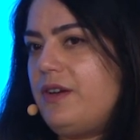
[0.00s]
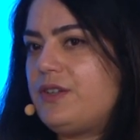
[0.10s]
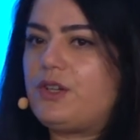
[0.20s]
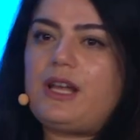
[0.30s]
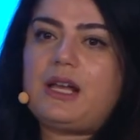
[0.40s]

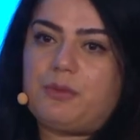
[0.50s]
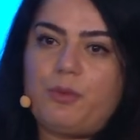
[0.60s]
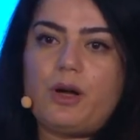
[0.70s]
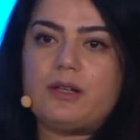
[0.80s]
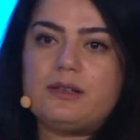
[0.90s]
So that's
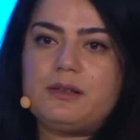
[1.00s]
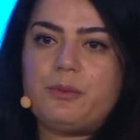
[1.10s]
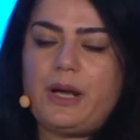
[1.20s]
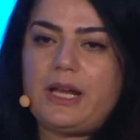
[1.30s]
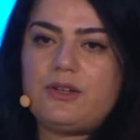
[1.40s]
one
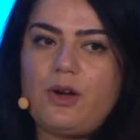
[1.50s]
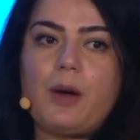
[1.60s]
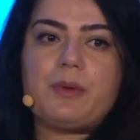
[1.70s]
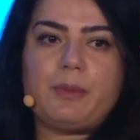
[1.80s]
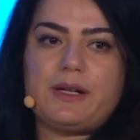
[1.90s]
way to
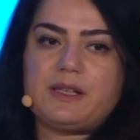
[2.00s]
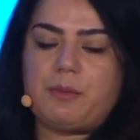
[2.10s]
optimize the